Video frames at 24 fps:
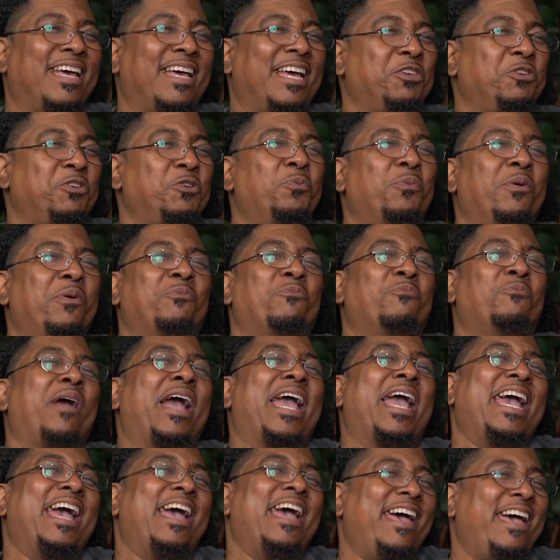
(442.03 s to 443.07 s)
You went way
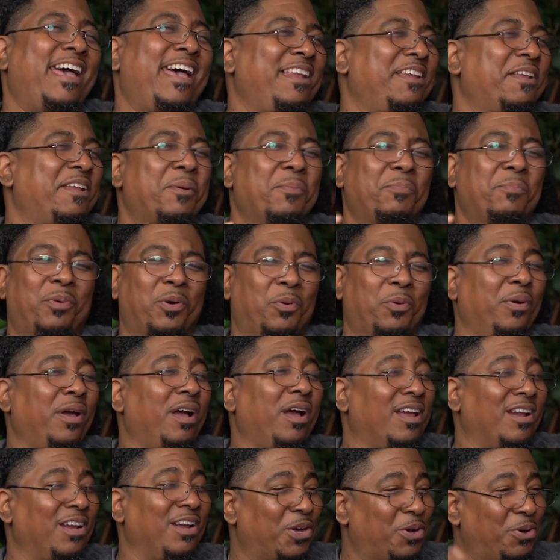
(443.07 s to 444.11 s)
ahead, but we're going
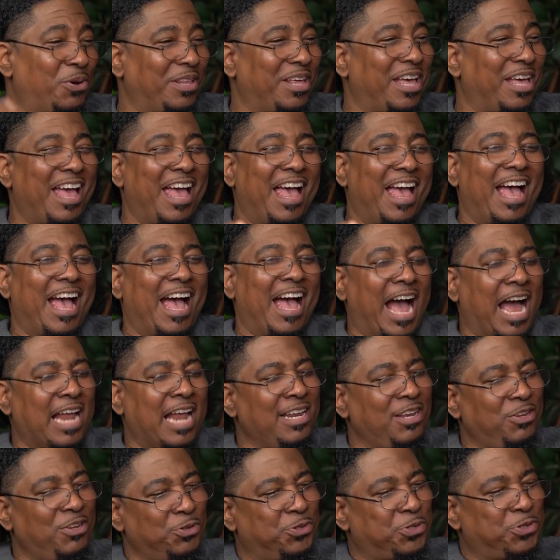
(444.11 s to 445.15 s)
to go. I need
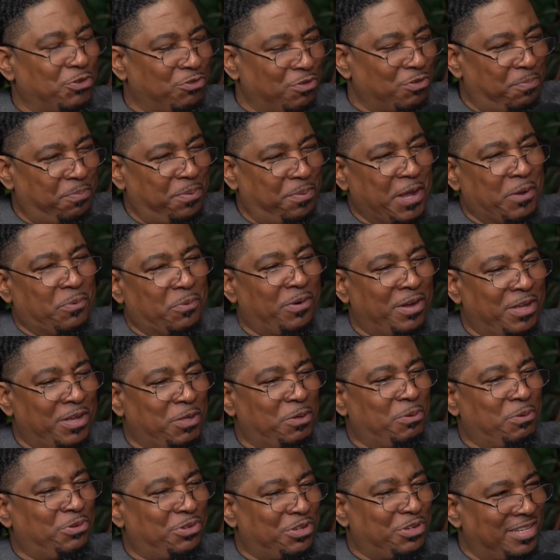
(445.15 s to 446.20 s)
you to repeat what
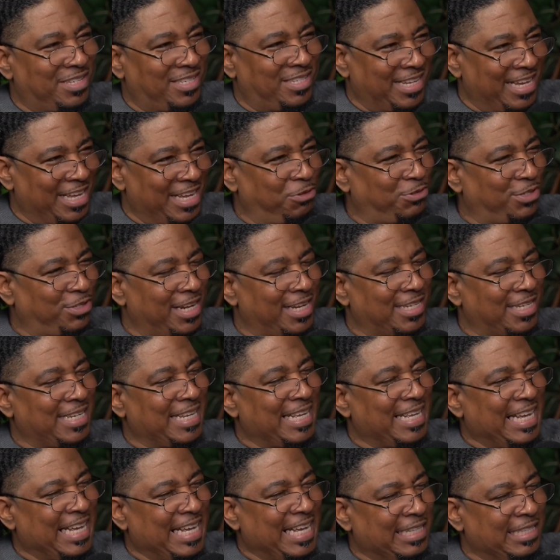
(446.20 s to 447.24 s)
you just said. You said
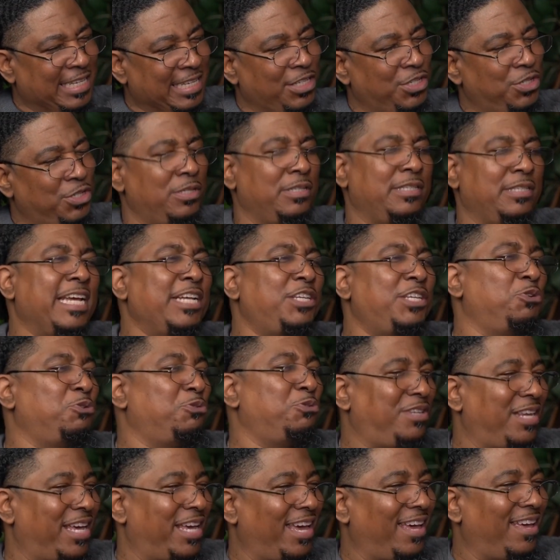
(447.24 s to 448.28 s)
did you
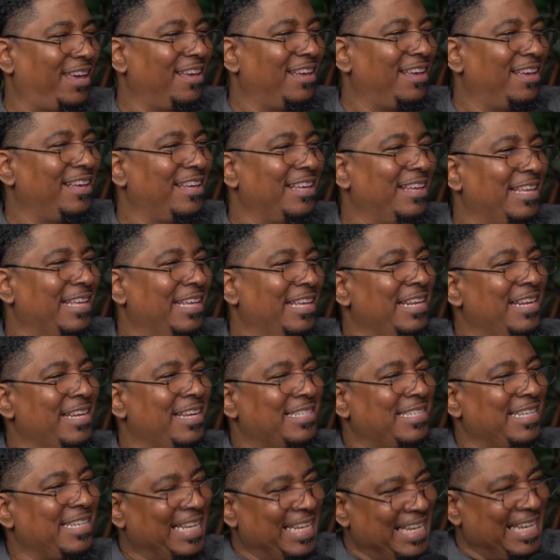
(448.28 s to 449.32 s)
say it is
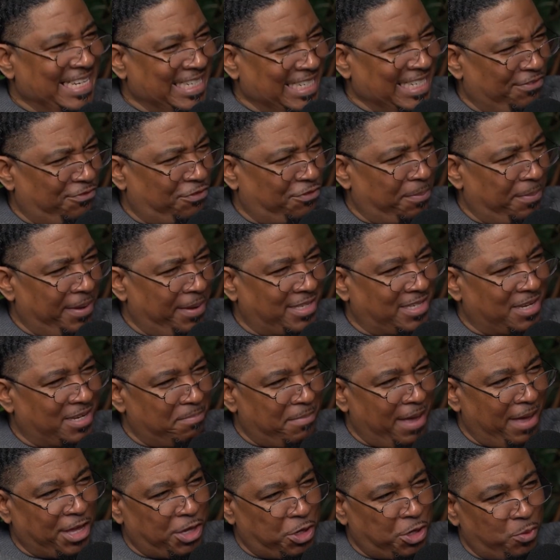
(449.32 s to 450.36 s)
easy for me to
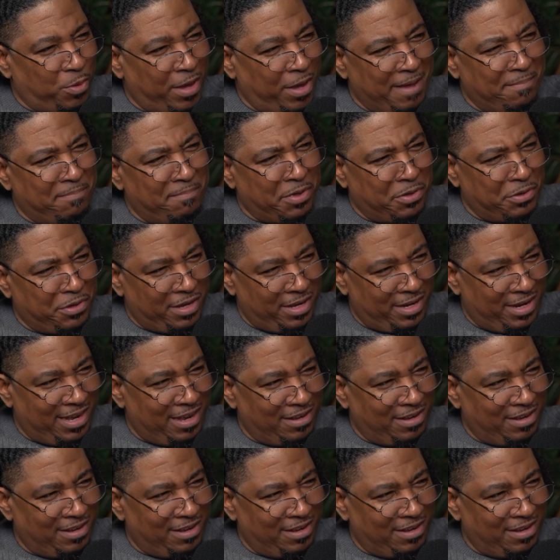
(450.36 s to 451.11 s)
make you a millionaire?